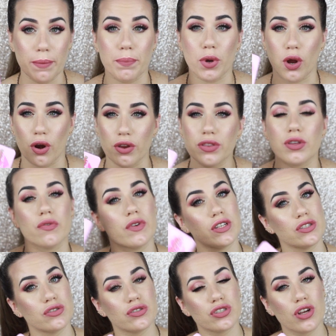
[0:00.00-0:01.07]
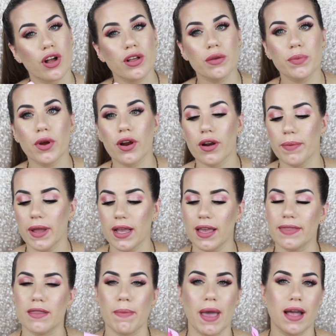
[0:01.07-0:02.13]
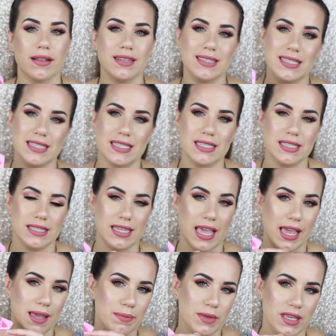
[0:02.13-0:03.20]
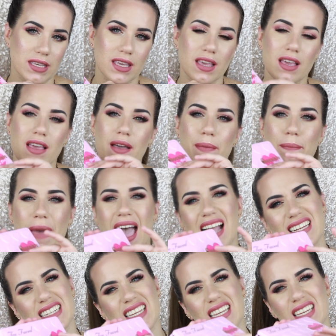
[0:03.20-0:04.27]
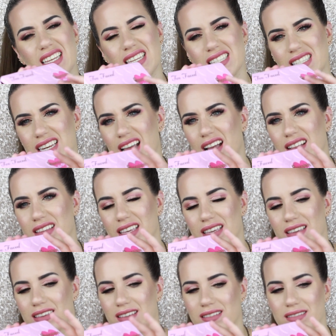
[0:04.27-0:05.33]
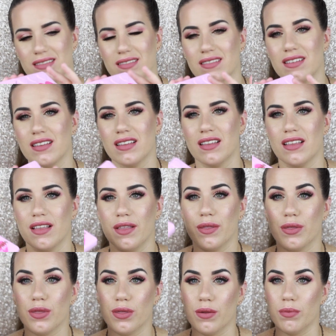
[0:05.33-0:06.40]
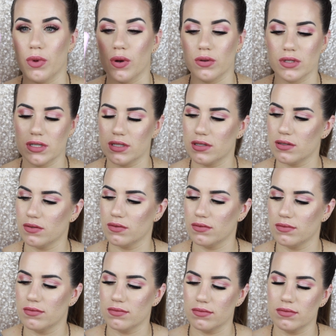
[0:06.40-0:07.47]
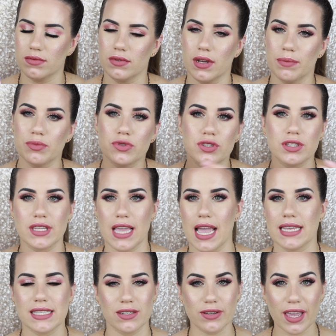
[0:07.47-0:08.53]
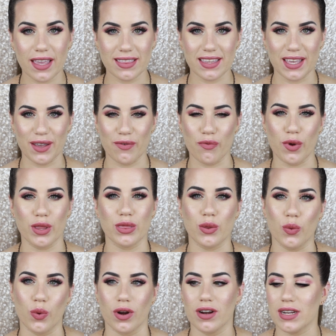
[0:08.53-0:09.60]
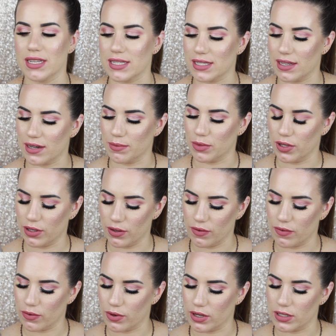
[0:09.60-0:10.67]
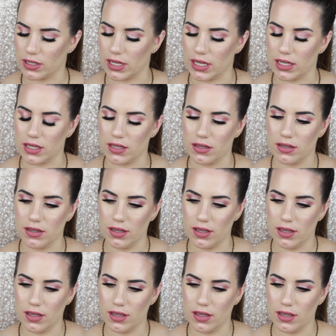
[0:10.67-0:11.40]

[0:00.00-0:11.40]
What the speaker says: bar, the original chocolate bar palette, and the palette's the same. Like, Magnet is not like the most, I still can't think of what the word is that I'm looking for. Like,